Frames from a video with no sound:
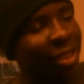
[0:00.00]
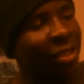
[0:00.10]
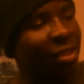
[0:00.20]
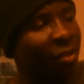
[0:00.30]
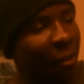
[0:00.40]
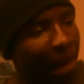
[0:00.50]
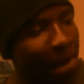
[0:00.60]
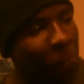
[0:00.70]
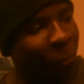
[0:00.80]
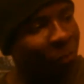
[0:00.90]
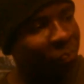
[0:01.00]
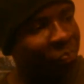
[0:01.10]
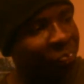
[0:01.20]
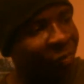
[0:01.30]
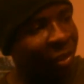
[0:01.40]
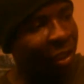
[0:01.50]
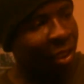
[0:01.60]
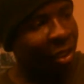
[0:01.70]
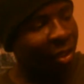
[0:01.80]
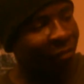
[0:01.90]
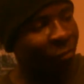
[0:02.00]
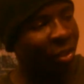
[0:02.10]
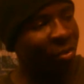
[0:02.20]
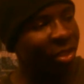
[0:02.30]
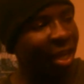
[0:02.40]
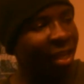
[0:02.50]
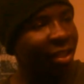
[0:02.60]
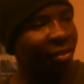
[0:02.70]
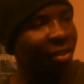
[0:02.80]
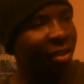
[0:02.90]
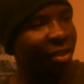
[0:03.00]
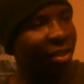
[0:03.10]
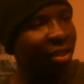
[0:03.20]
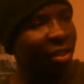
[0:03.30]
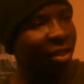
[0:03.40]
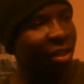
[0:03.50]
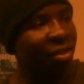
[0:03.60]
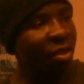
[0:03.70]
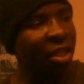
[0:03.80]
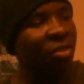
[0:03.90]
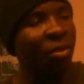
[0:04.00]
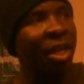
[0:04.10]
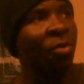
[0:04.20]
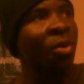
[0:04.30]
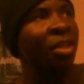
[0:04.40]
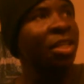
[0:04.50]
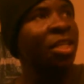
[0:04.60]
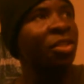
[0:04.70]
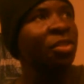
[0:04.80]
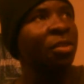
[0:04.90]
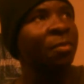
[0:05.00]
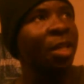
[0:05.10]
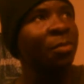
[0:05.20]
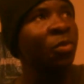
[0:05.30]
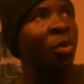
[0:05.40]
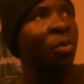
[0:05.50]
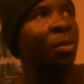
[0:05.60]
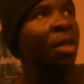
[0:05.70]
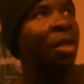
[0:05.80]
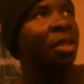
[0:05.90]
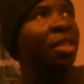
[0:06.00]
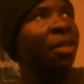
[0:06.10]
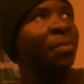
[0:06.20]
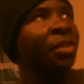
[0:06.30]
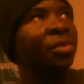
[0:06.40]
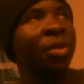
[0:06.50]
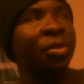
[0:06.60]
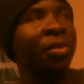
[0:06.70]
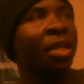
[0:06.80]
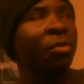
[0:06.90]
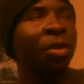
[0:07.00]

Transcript: is, if, when you tie your, it's it's okay to want attention sometimes, you know, take a picture here and there,